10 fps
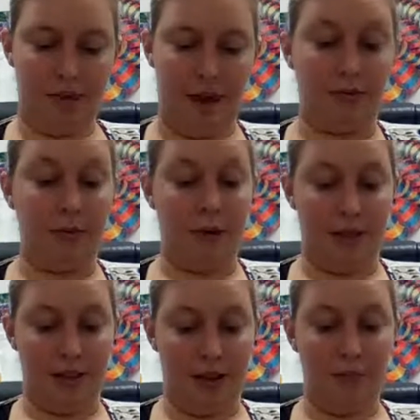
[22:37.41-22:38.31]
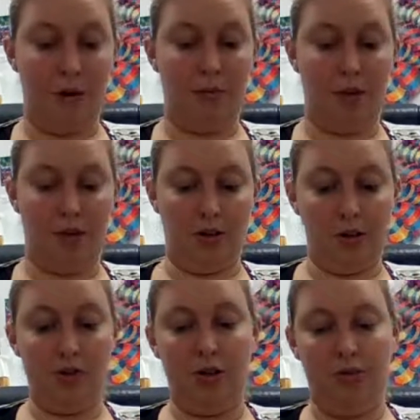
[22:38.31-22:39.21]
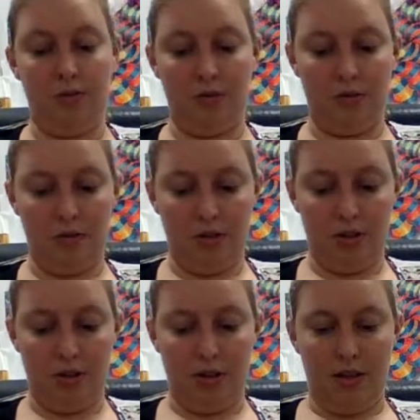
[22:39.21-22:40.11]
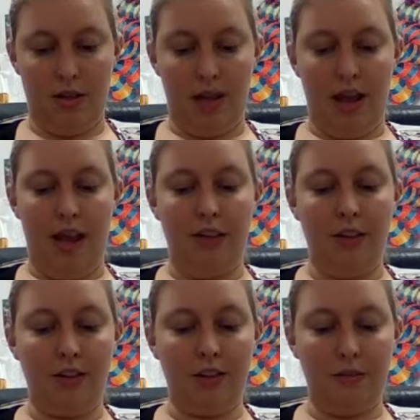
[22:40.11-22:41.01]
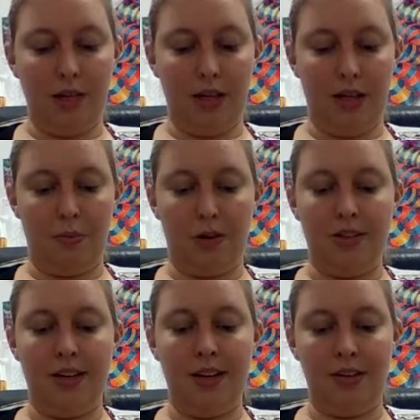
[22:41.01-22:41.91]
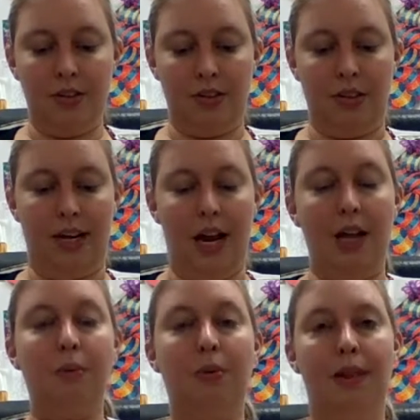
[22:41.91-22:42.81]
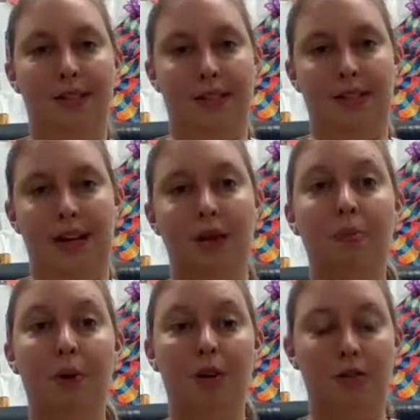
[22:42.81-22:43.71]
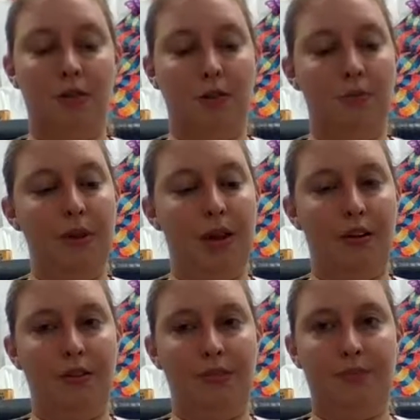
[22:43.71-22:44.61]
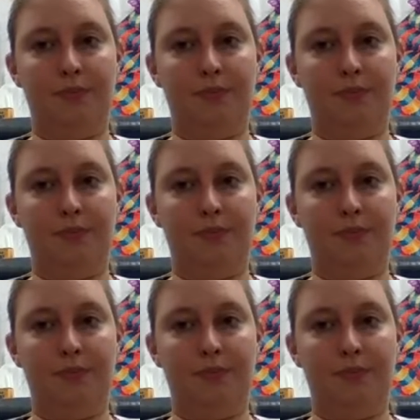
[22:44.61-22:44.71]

Everybody then murmured, "True," and looked at me in a particularly unpleasant and personal manner.